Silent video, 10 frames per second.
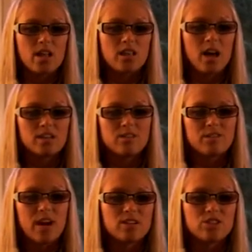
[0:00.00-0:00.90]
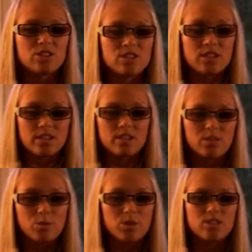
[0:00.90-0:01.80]
loss of
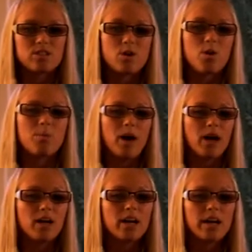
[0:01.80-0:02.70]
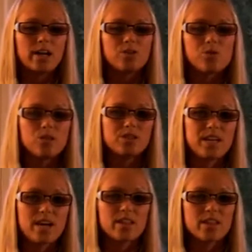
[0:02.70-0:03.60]
consciousness, which is coma, and or
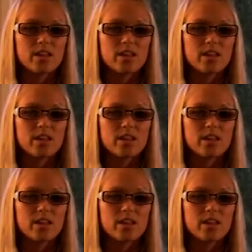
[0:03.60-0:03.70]
death.